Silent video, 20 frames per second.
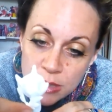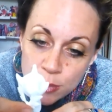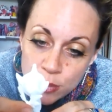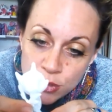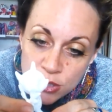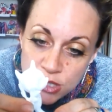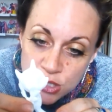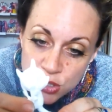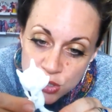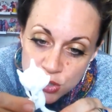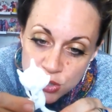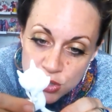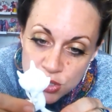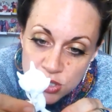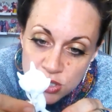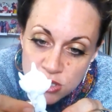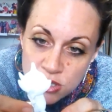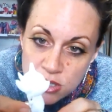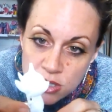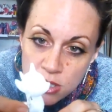
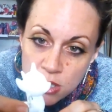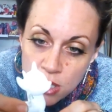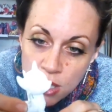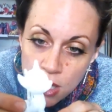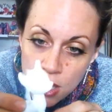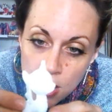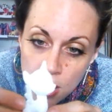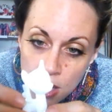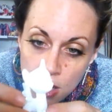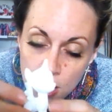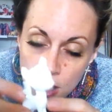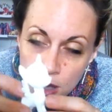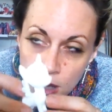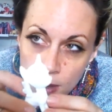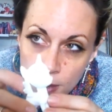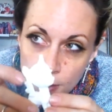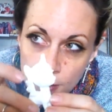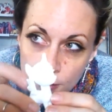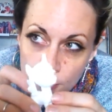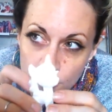printers.
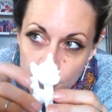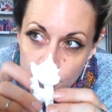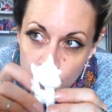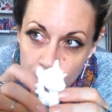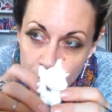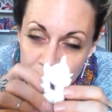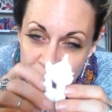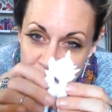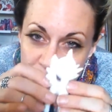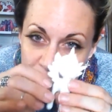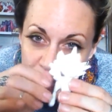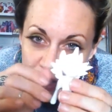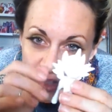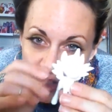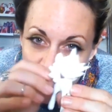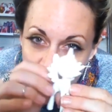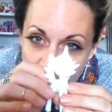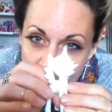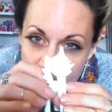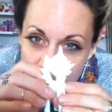But it's very
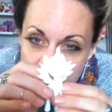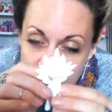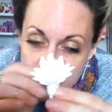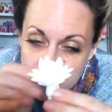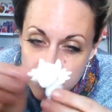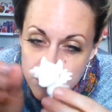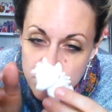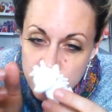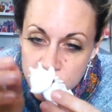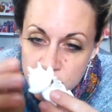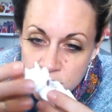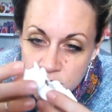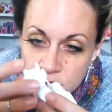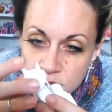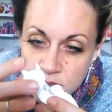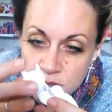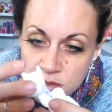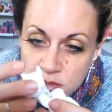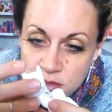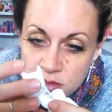light.
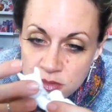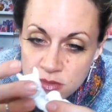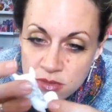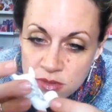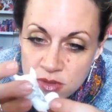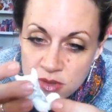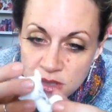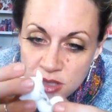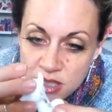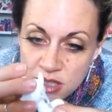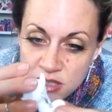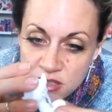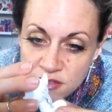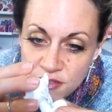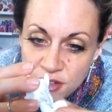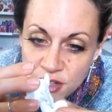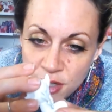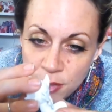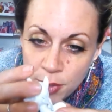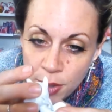It's
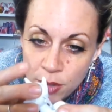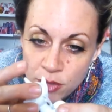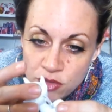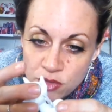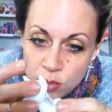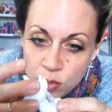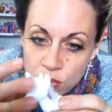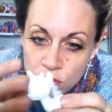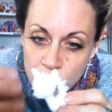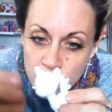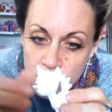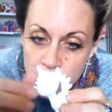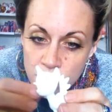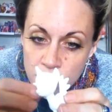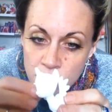very poseable.